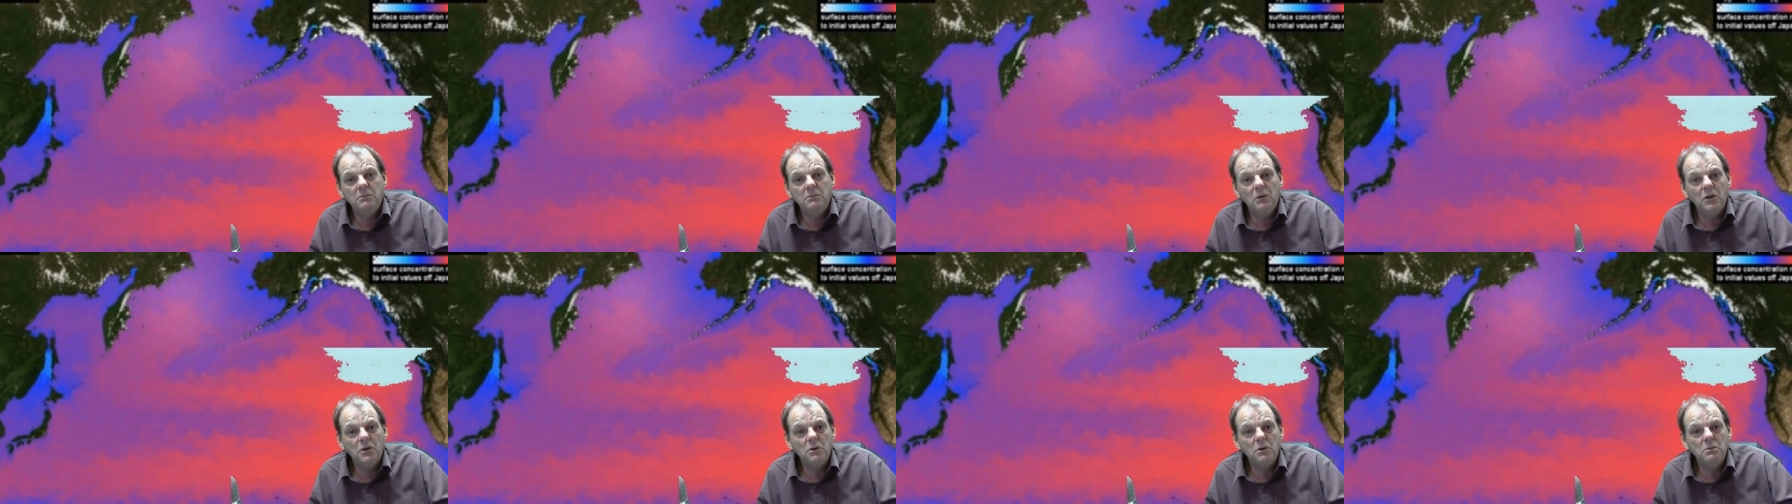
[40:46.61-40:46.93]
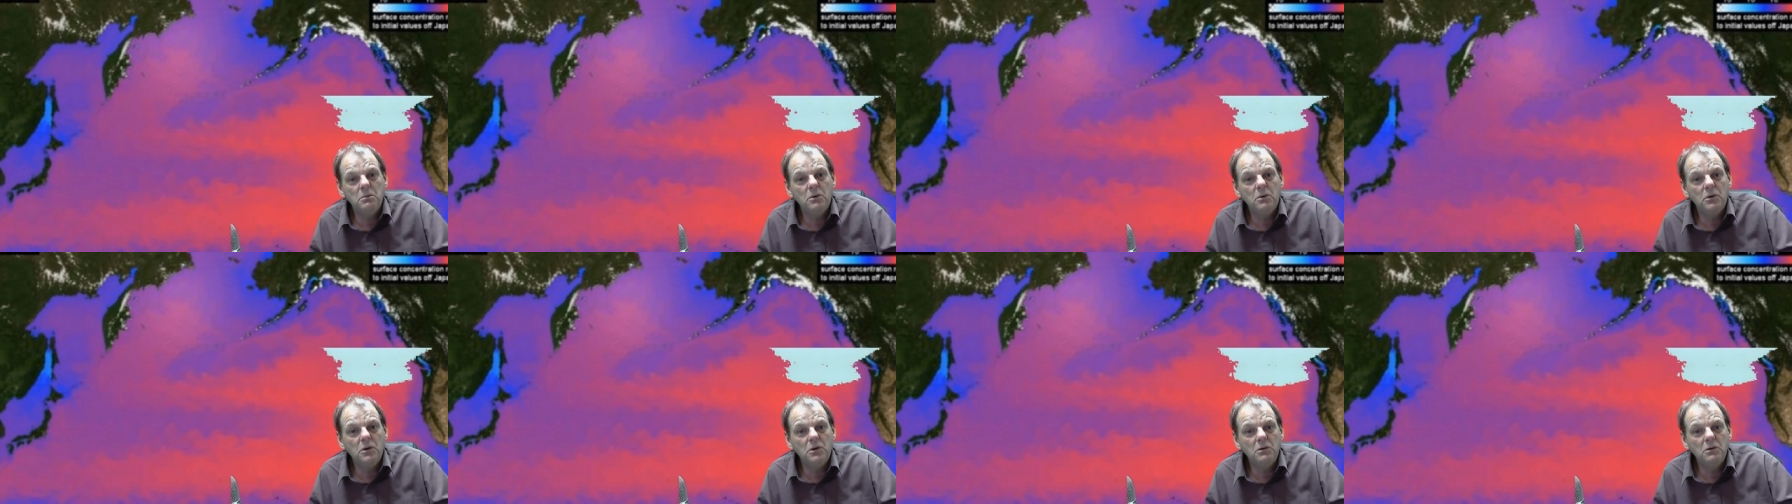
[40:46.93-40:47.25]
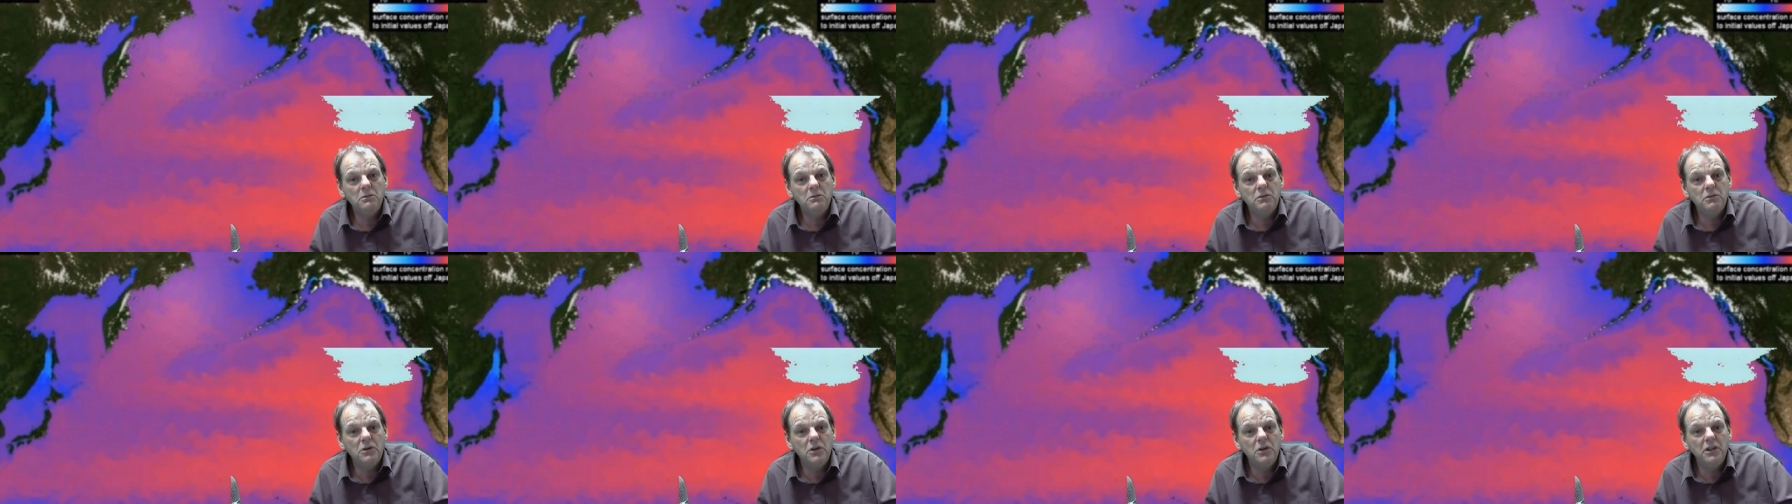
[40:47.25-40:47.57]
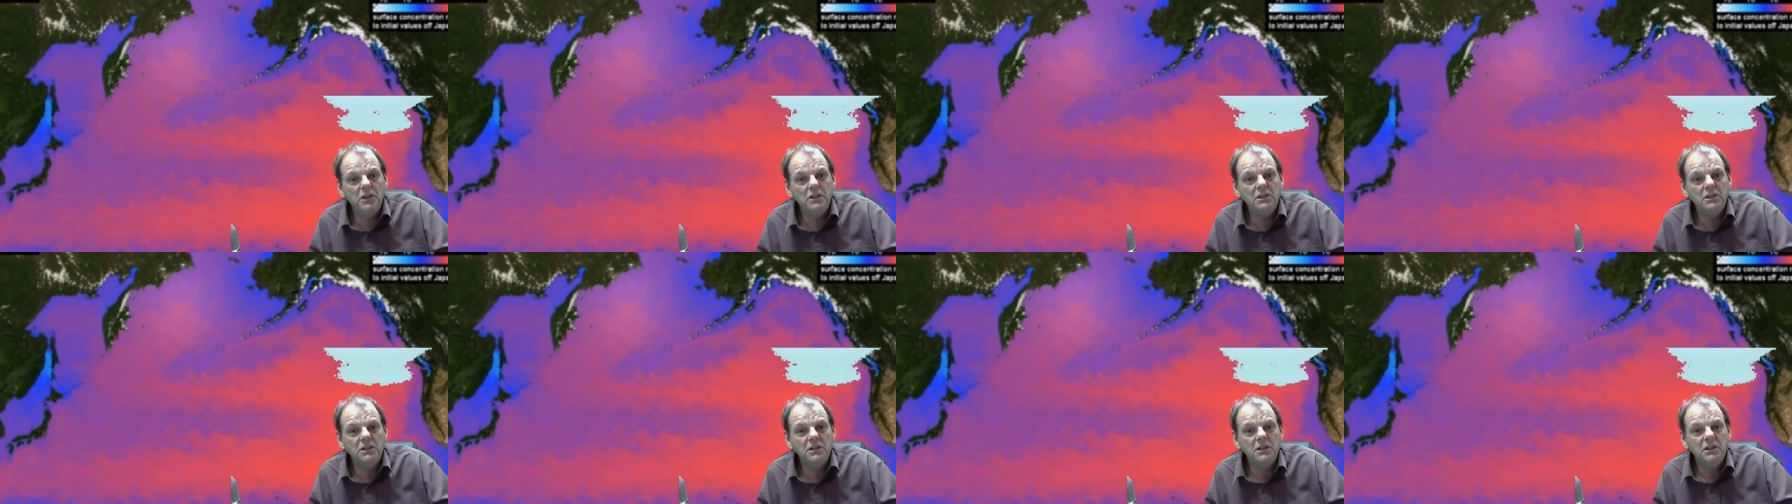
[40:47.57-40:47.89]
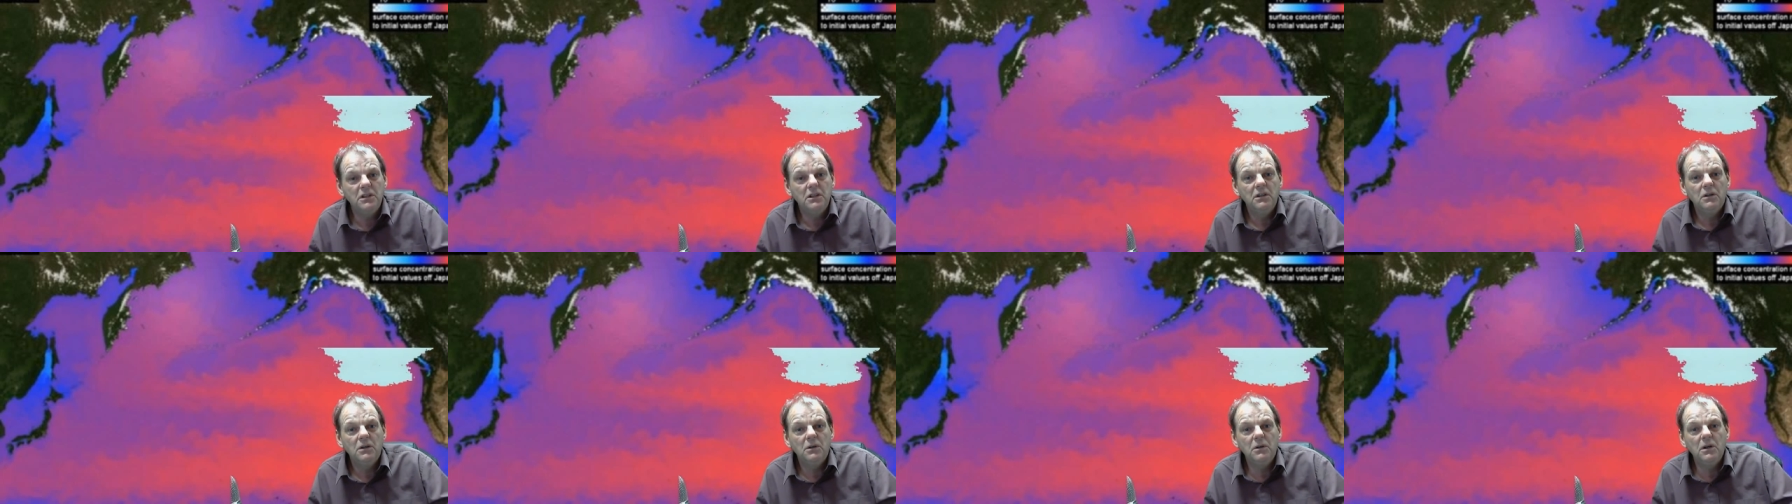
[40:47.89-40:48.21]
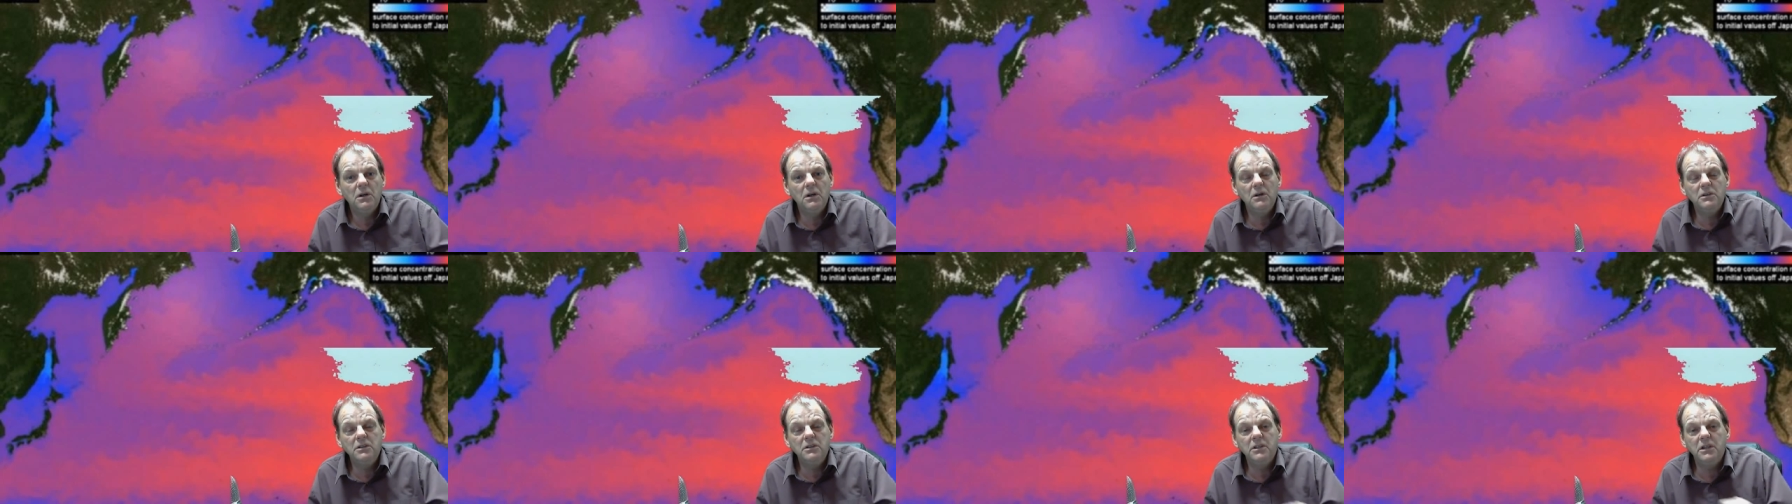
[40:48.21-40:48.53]
Motherboard or Vice or
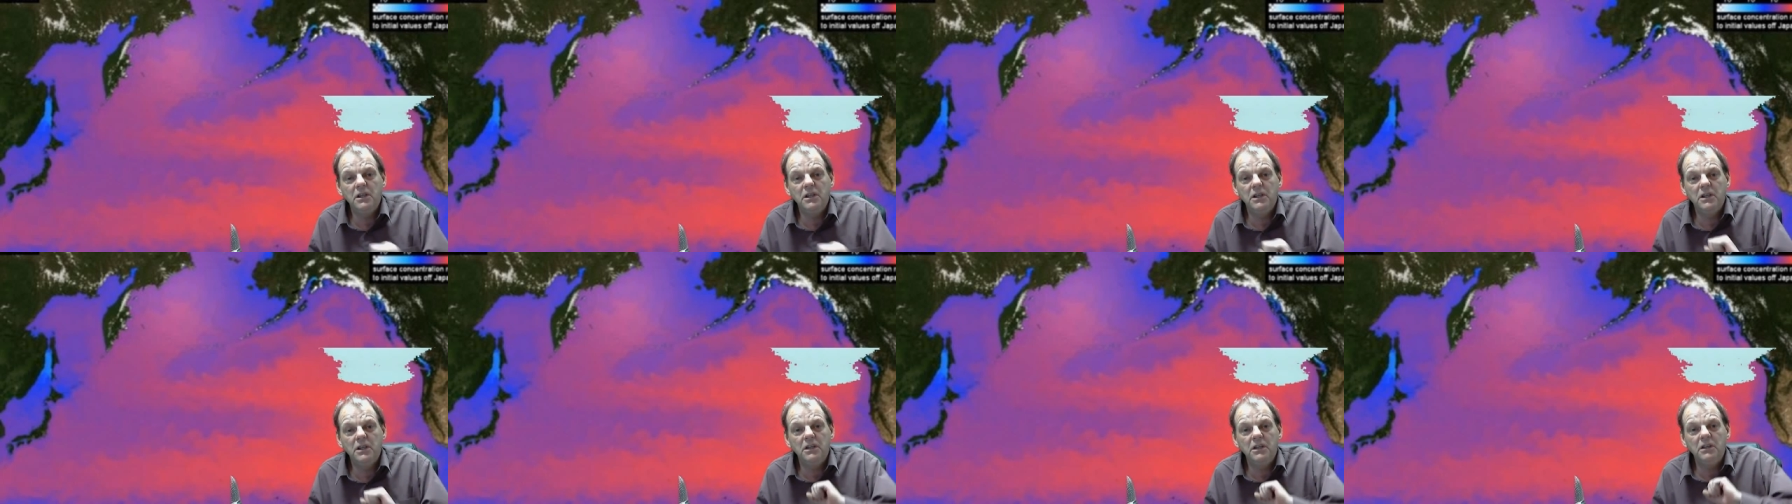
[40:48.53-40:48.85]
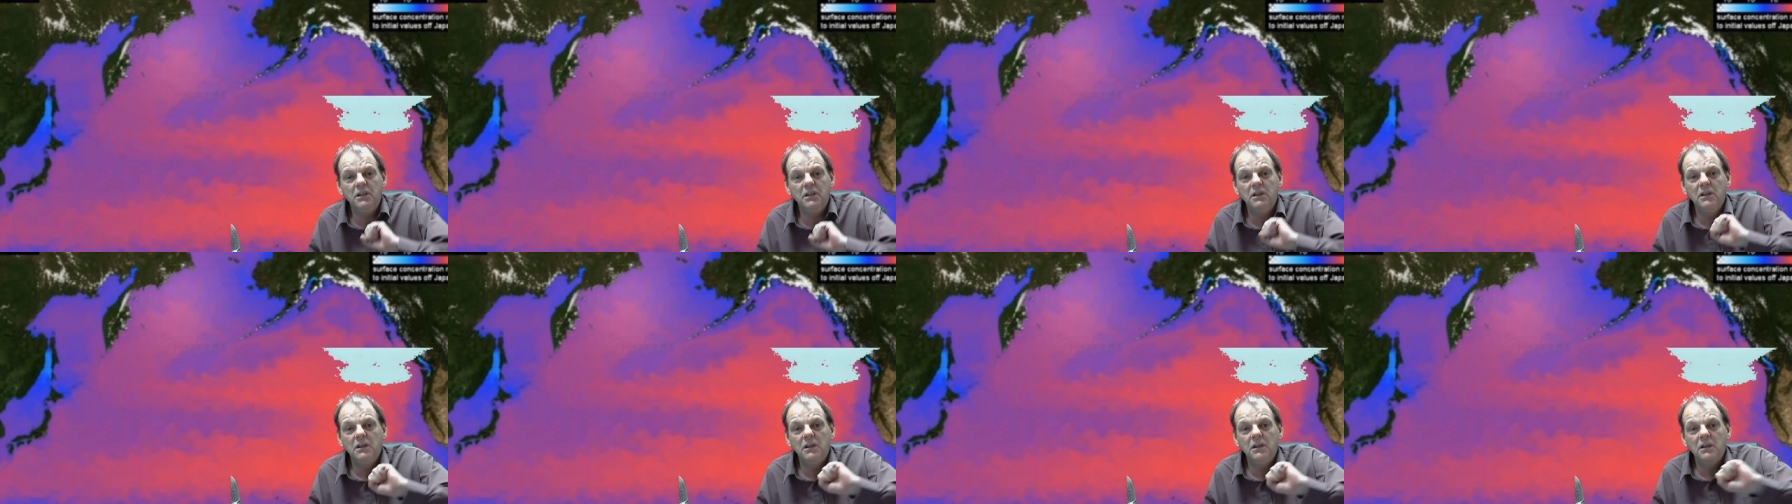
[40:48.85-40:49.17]
RT